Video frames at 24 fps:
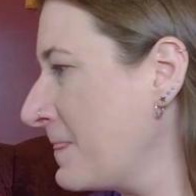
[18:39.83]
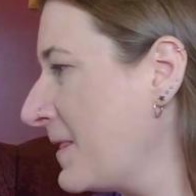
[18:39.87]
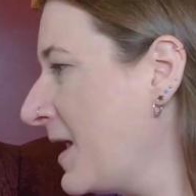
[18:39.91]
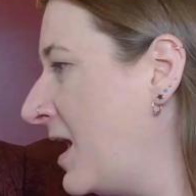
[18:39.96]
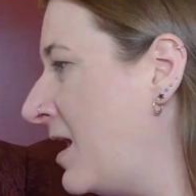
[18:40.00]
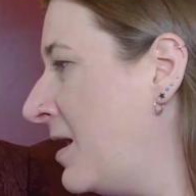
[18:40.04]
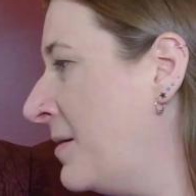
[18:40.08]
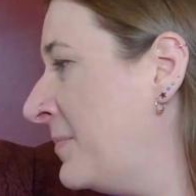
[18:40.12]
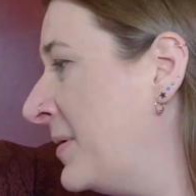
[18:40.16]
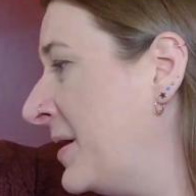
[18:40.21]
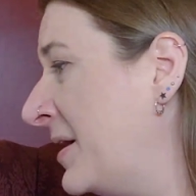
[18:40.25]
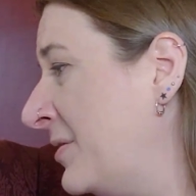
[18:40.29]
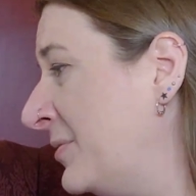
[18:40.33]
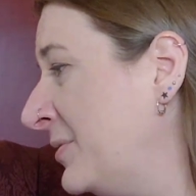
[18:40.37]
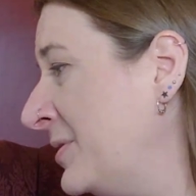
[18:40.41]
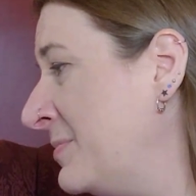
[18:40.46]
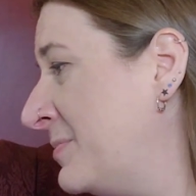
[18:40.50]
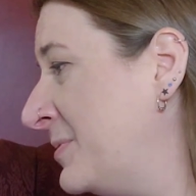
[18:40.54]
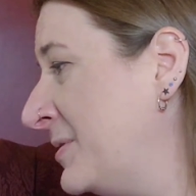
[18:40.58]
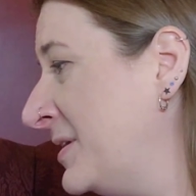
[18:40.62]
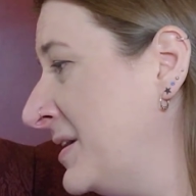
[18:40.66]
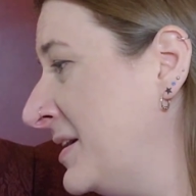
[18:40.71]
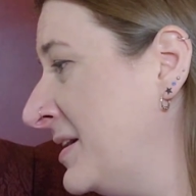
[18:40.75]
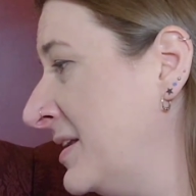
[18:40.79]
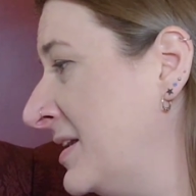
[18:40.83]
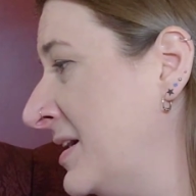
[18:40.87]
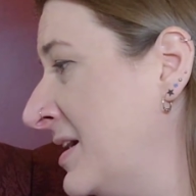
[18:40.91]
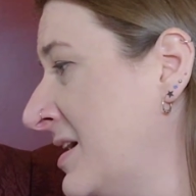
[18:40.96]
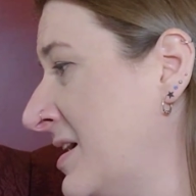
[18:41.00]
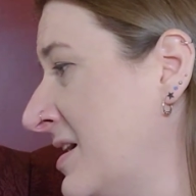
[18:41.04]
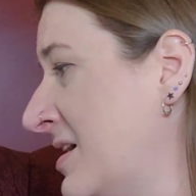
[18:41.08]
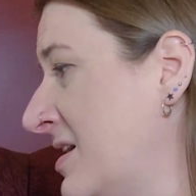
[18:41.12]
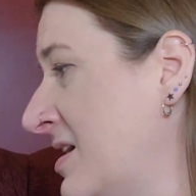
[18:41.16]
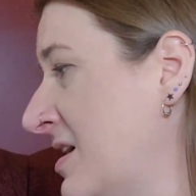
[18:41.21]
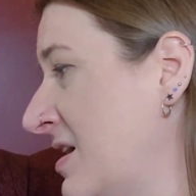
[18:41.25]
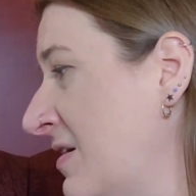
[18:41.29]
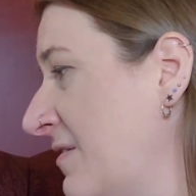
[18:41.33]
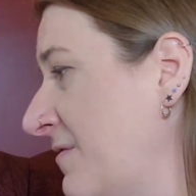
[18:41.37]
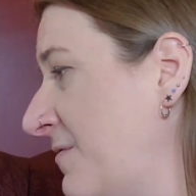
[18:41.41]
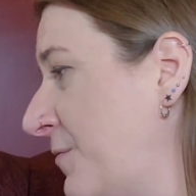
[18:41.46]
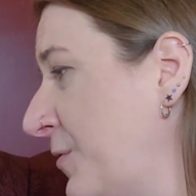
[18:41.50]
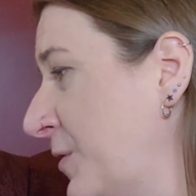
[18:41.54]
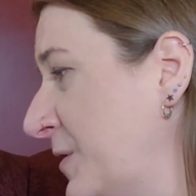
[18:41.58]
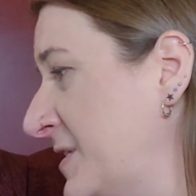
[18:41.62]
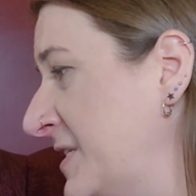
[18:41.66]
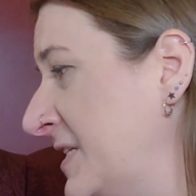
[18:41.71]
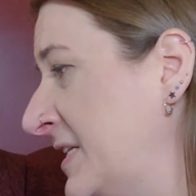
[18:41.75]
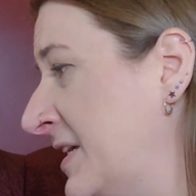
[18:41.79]
But I only put in
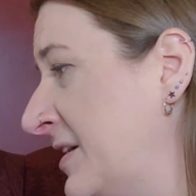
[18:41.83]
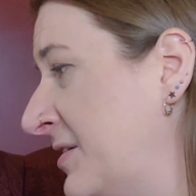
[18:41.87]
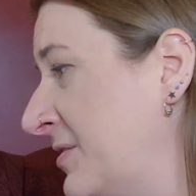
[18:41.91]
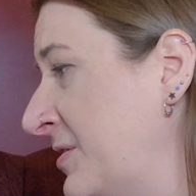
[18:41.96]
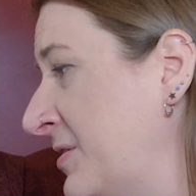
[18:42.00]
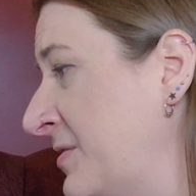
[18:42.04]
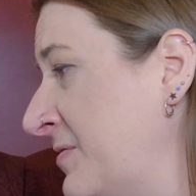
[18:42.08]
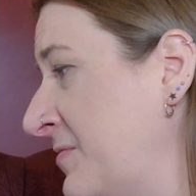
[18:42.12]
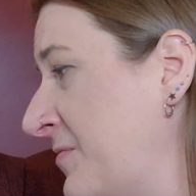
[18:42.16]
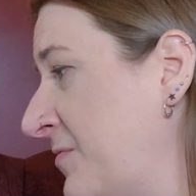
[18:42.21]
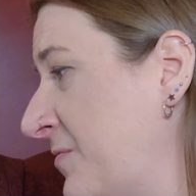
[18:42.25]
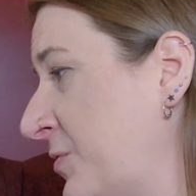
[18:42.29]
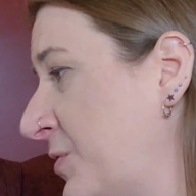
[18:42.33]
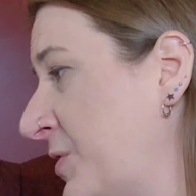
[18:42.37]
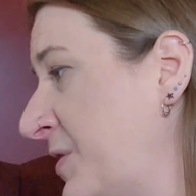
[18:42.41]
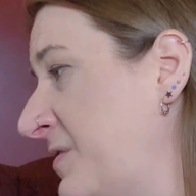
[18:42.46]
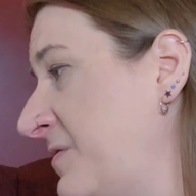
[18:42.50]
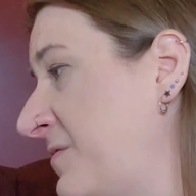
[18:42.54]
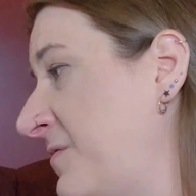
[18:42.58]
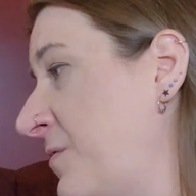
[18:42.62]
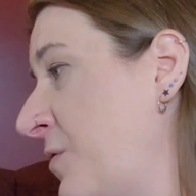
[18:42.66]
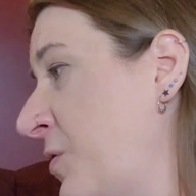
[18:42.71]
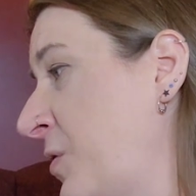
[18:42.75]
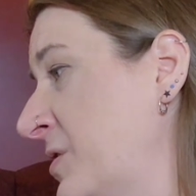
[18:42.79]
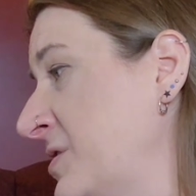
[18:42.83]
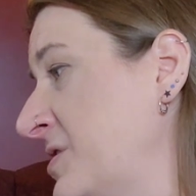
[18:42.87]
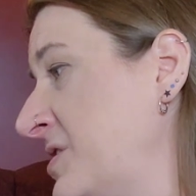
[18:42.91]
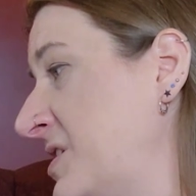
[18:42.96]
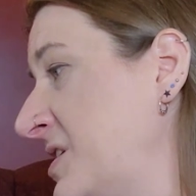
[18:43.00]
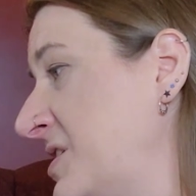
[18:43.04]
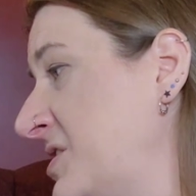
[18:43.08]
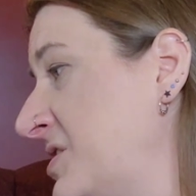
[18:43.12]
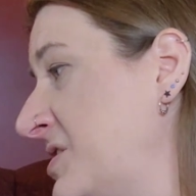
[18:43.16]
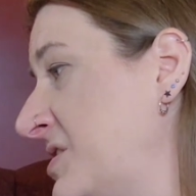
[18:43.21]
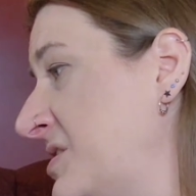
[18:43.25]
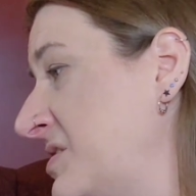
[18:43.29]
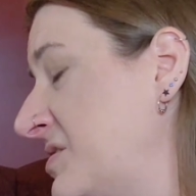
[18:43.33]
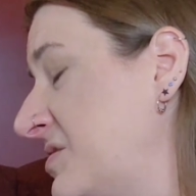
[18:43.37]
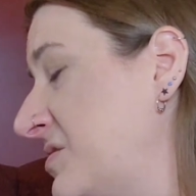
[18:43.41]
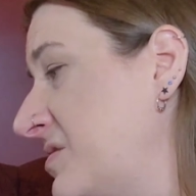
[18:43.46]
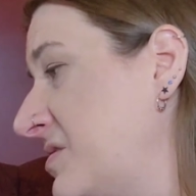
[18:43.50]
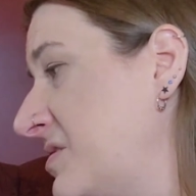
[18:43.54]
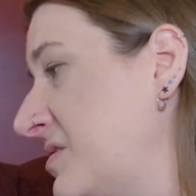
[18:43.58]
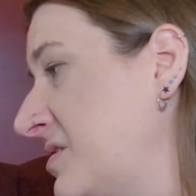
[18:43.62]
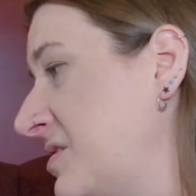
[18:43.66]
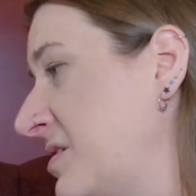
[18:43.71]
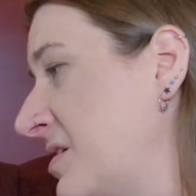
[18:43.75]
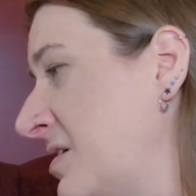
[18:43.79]
1,444 stitches
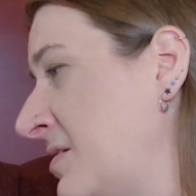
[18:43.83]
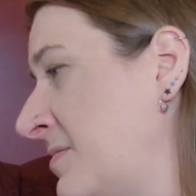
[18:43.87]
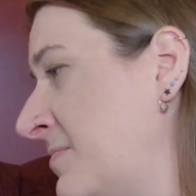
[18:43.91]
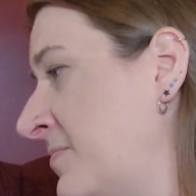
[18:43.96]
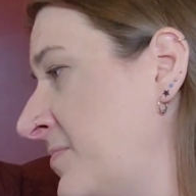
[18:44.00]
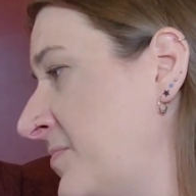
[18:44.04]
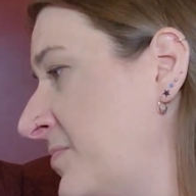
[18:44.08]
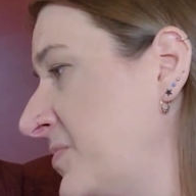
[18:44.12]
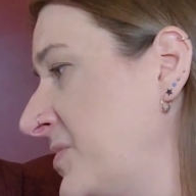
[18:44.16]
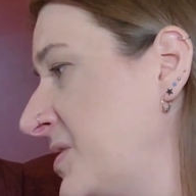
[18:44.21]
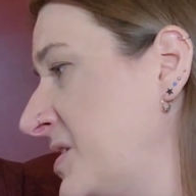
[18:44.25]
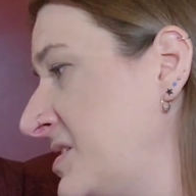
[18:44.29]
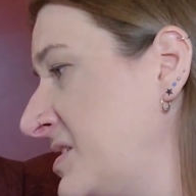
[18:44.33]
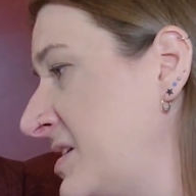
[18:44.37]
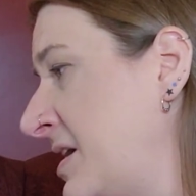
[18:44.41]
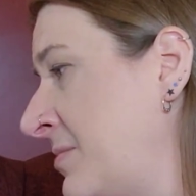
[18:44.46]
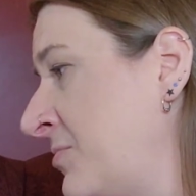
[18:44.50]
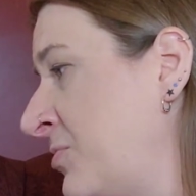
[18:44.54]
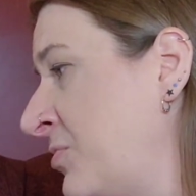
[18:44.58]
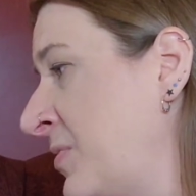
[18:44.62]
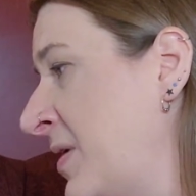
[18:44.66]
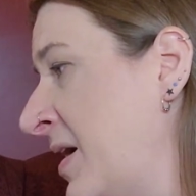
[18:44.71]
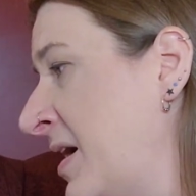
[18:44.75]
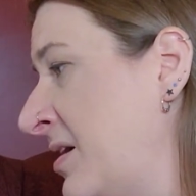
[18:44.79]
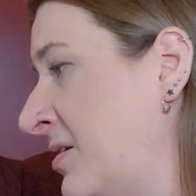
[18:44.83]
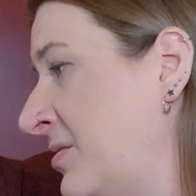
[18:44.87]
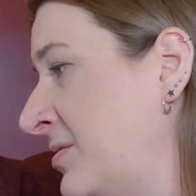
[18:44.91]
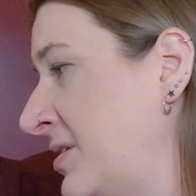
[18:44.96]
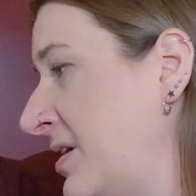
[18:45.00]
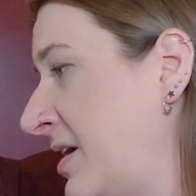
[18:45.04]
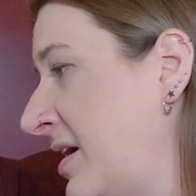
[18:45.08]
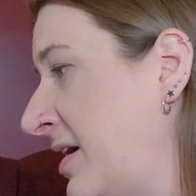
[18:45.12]
this time around.